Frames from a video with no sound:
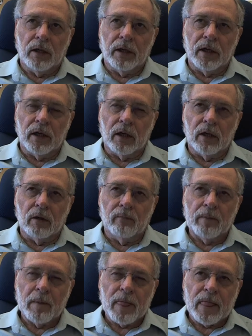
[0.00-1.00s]
Now,
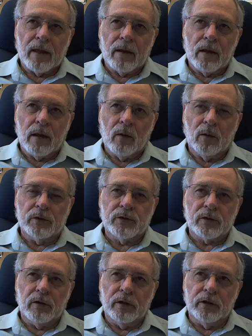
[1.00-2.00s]
what's
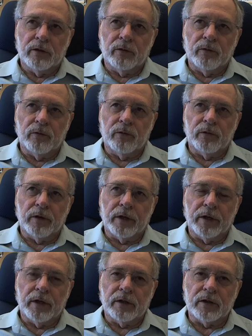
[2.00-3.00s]
kind of
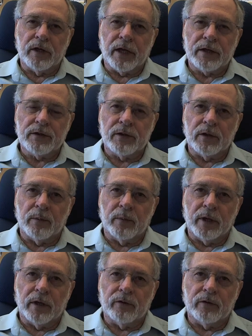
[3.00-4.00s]
engaging
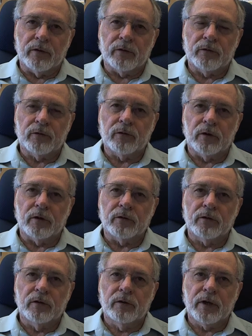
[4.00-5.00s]
about this,
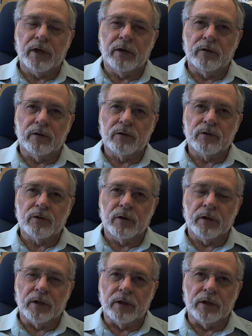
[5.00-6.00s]
taking this
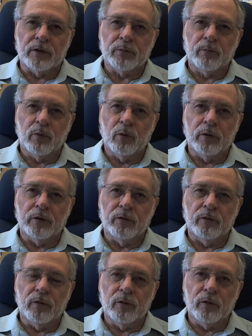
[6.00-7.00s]
Chinese point of
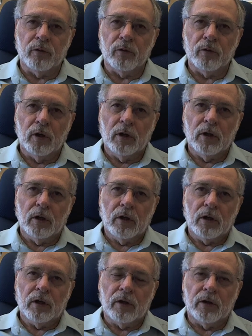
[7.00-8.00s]
view,
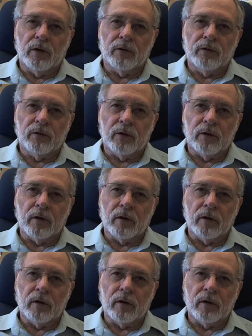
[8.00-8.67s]
it's